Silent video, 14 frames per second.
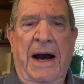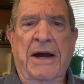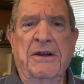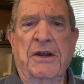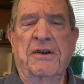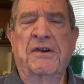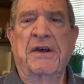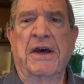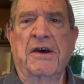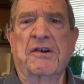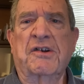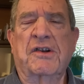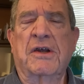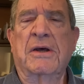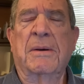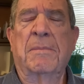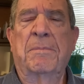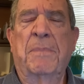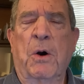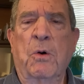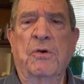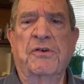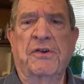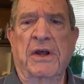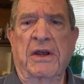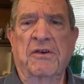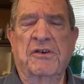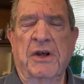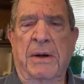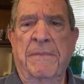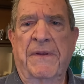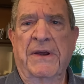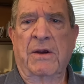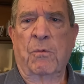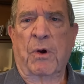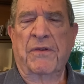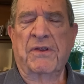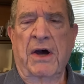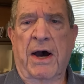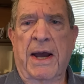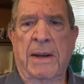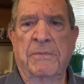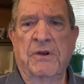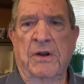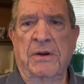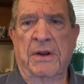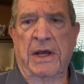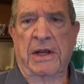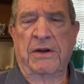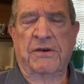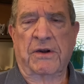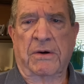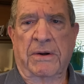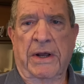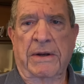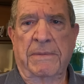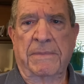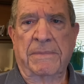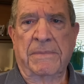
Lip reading: detest posting something with times and dates on it.